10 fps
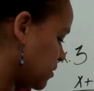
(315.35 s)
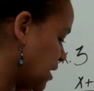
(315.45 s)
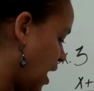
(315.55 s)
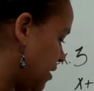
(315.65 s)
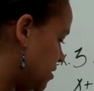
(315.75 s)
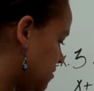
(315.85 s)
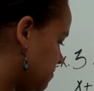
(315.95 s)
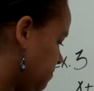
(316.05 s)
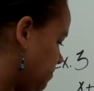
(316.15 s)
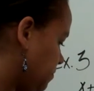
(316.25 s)

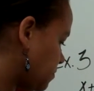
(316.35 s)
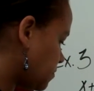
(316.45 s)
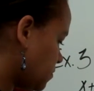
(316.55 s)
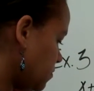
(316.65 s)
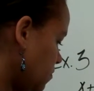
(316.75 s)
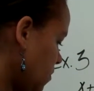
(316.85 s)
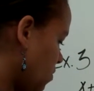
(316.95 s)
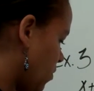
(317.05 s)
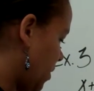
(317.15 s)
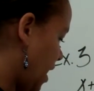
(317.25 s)
sides,
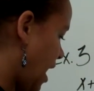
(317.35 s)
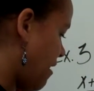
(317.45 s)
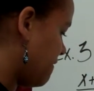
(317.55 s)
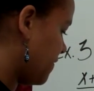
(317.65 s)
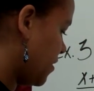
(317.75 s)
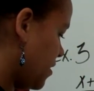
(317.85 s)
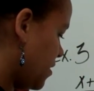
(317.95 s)
we're going to have